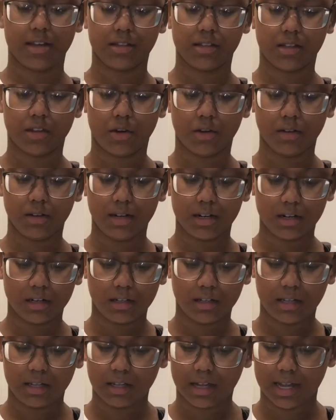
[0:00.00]
so
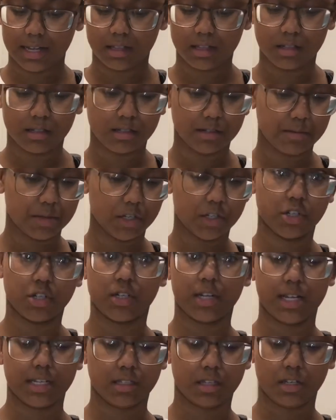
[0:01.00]
literally like this mixture
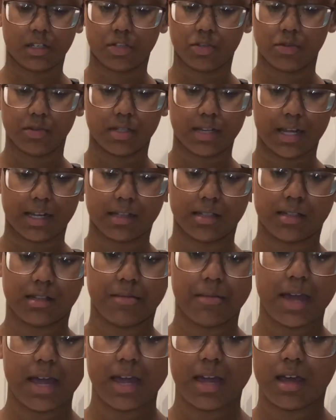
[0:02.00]
takes like 2 seconds to
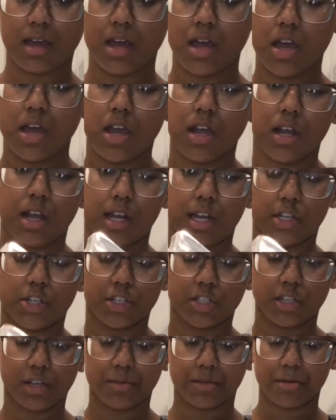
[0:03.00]
make. You're gonna get
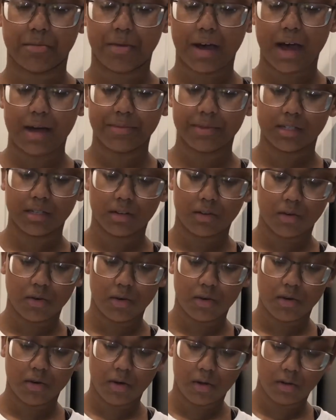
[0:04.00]
yourself some
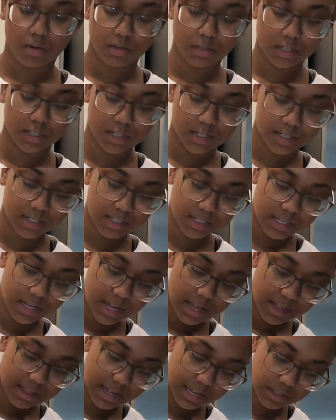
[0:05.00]
popsicle holders. That